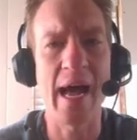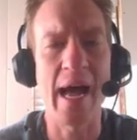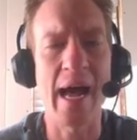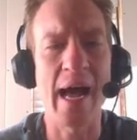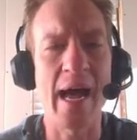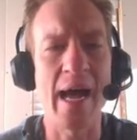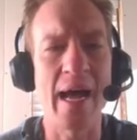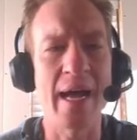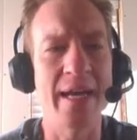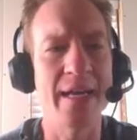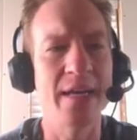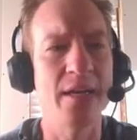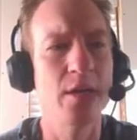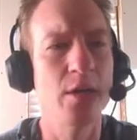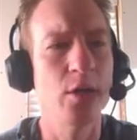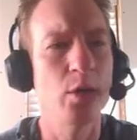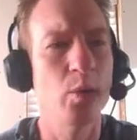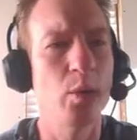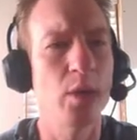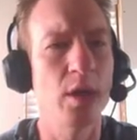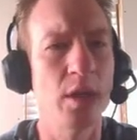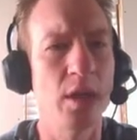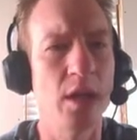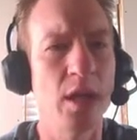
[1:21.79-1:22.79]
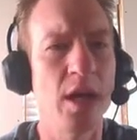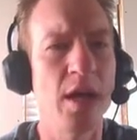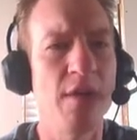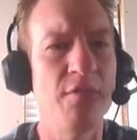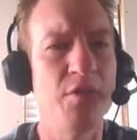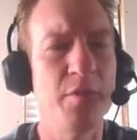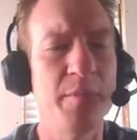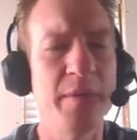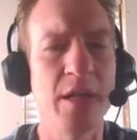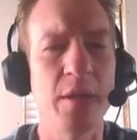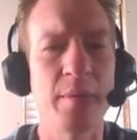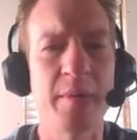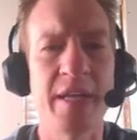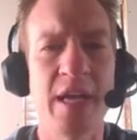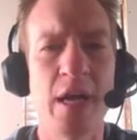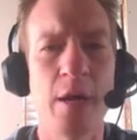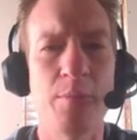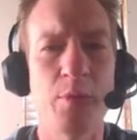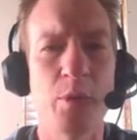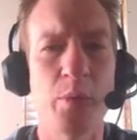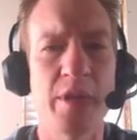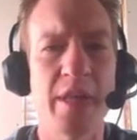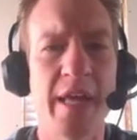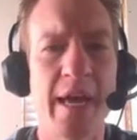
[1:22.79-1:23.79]
I would love to be able to
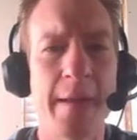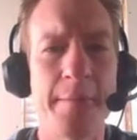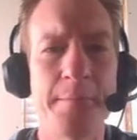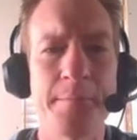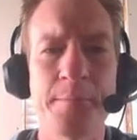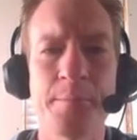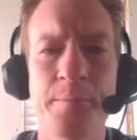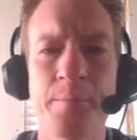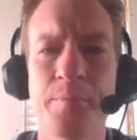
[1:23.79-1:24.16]
help you with that.